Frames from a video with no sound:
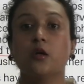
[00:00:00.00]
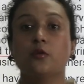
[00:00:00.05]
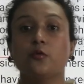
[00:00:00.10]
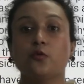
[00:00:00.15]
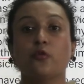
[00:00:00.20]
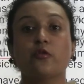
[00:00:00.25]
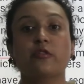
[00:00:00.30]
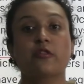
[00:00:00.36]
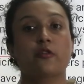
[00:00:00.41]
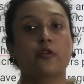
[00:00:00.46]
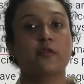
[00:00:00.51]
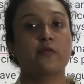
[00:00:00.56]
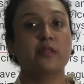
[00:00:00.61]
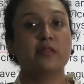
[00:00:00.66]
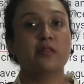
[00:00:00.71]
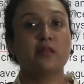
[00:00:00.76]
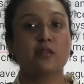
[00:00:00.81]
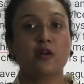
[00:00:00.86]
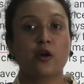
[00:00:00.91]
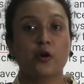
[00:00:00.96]
those
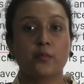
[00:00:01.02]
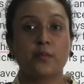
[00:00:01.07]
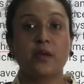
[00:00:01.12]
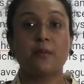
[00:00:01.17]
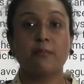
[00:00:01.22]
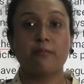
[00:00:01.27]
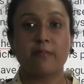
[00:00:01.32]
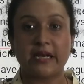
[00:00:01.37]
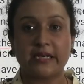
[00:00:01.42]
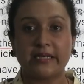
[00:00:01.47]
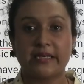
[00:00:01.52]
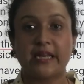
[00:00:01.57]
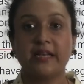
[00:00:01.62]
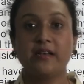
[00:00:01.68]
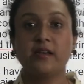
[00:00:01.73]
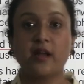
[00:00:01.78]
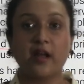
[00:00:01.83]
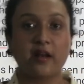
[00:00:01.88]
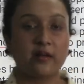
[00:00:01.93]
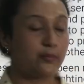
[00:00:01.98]
services are being
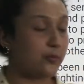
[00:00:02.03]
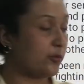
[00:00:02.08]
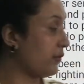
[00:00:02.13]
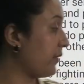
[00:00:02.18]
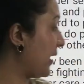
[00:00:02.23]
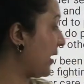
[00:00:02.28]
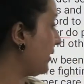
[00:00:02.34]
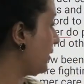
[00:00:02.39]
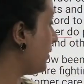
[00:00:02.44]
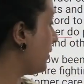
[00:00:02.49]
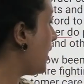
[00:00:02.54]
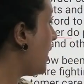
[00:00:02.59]
maintained and provided.